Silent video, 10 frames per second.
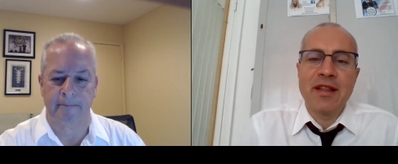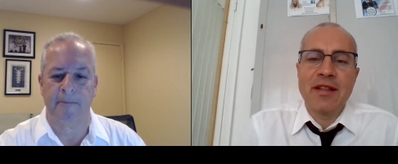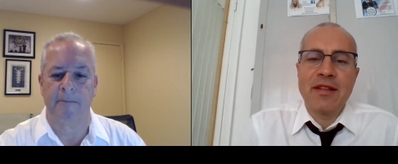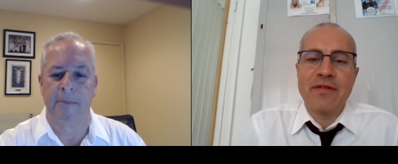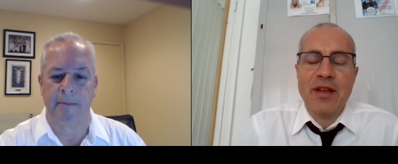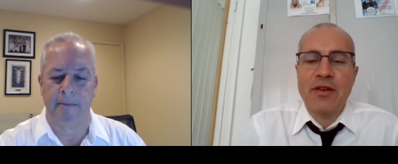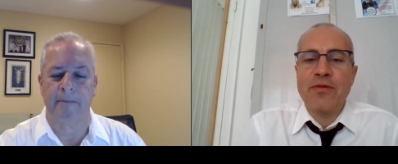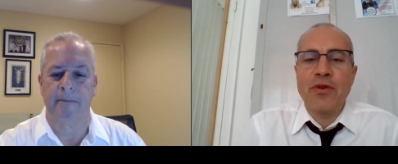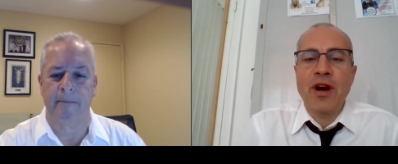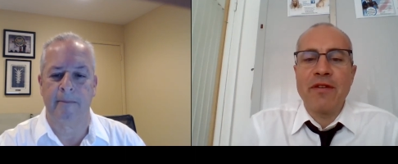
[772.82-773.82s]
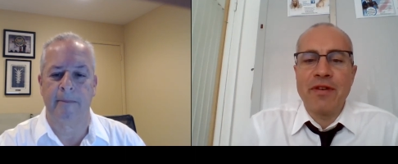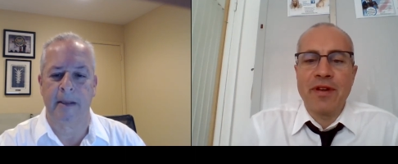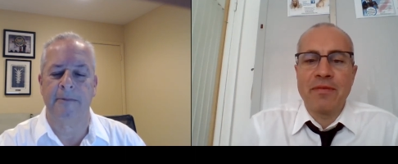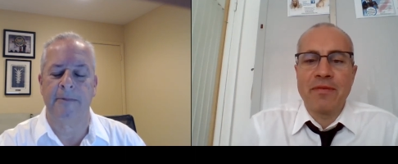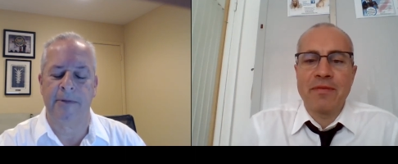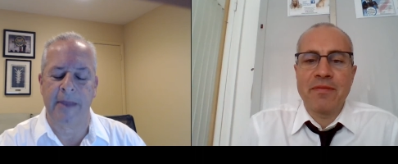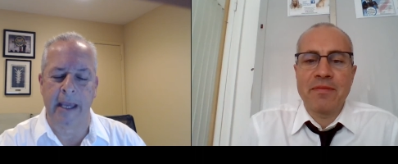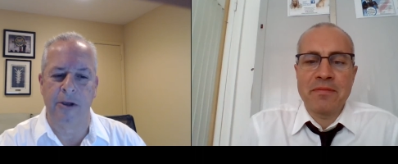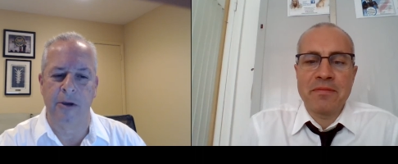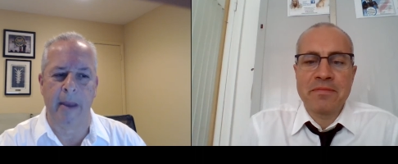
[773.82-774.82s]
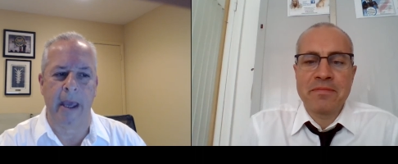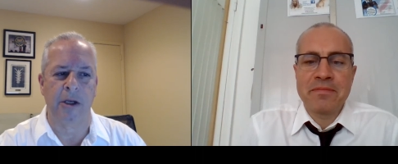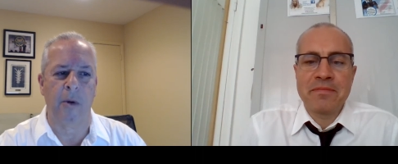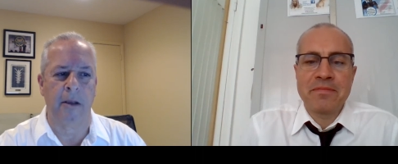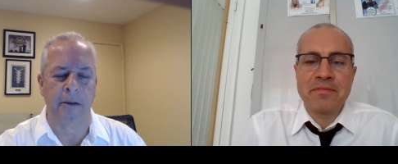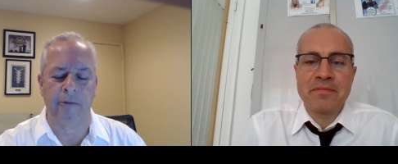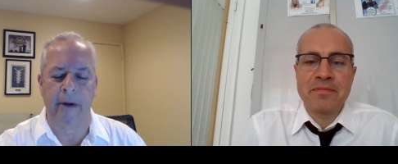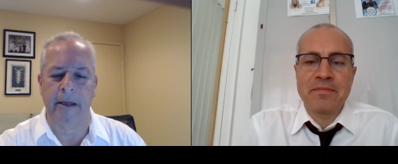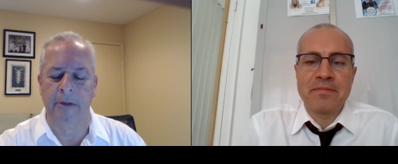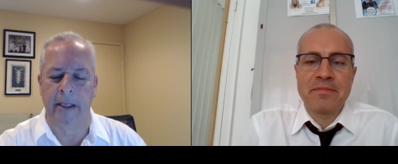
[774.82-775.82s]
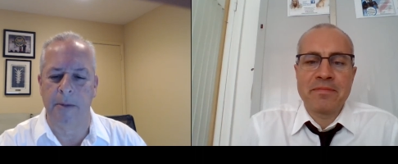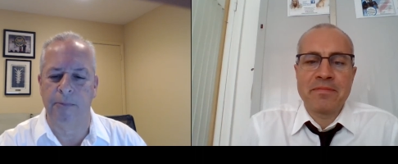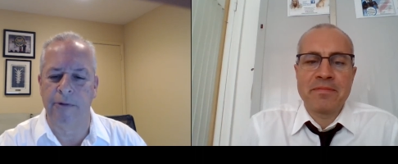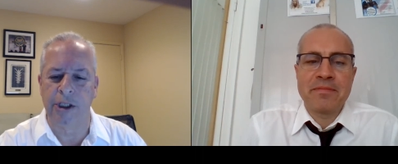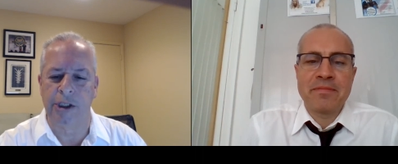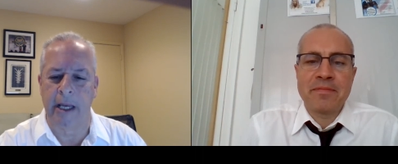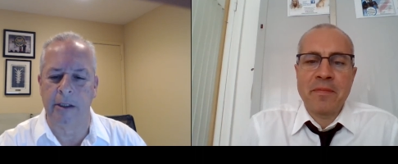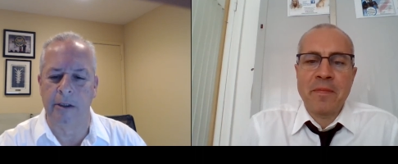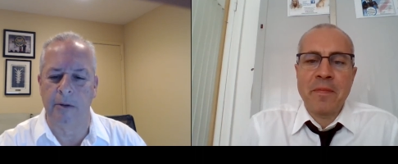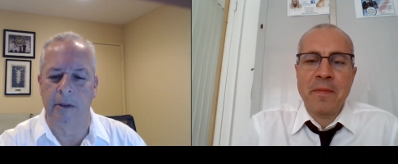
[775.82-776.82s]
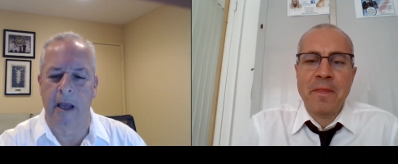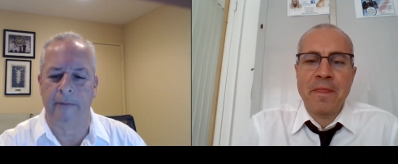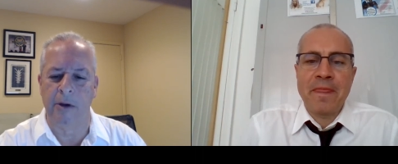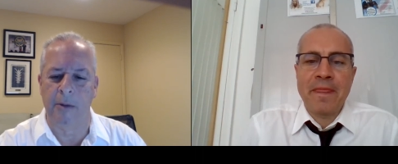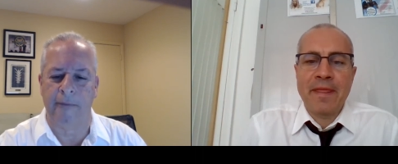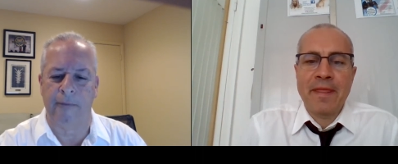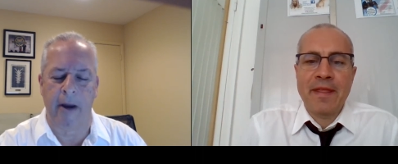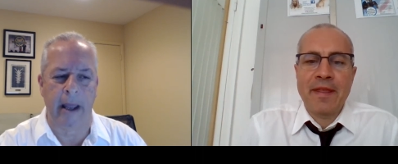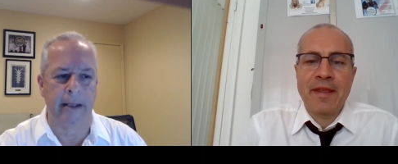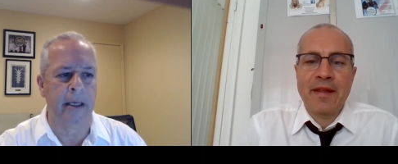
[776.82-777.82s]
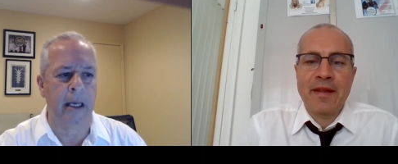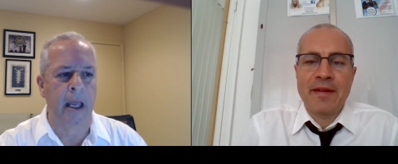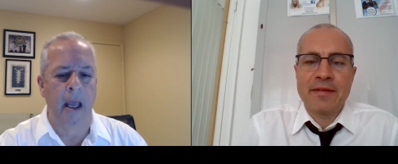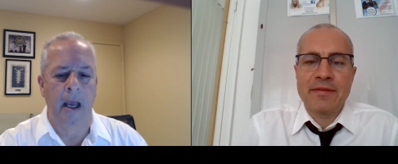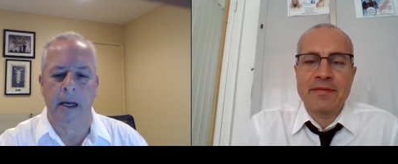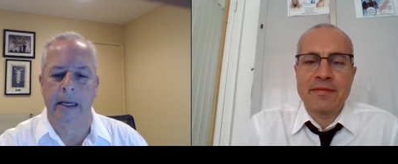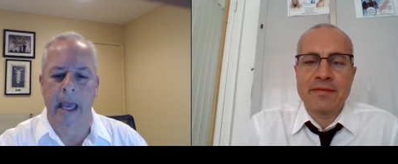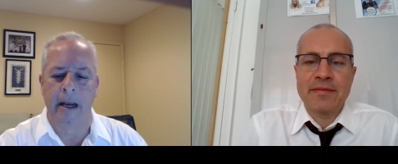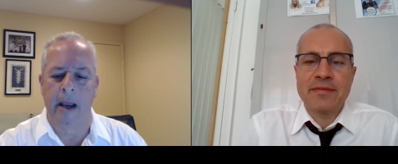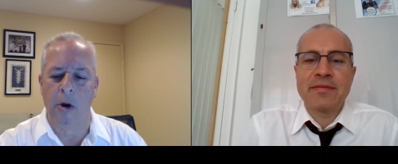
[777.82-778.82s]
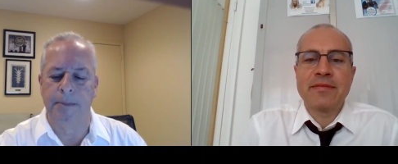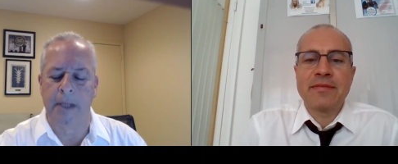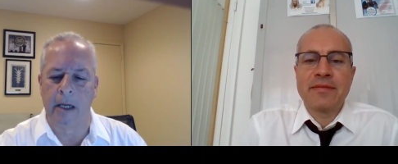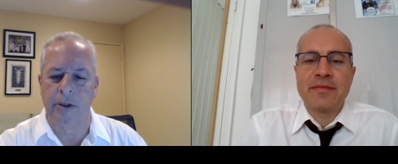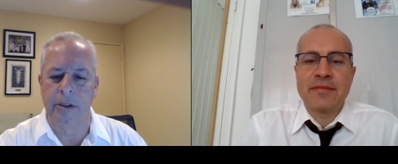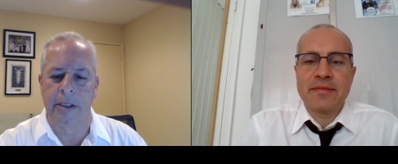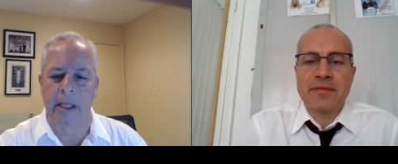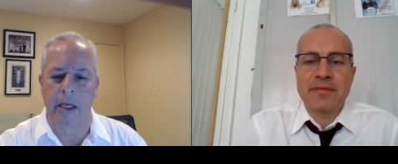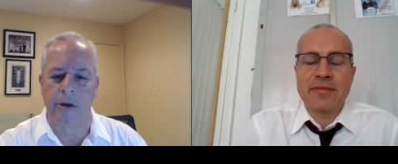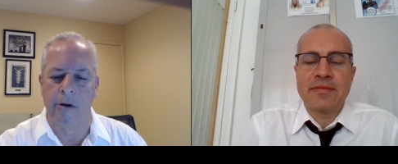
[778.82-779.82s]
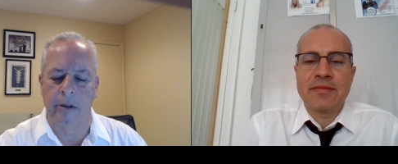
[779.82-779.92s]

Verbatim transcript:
Speaker 1: Thank you for everything.
Speaker 2: Thank you, Manuel. Greatly appreciate you. Love you, my friend. Again, I hope doctors that you're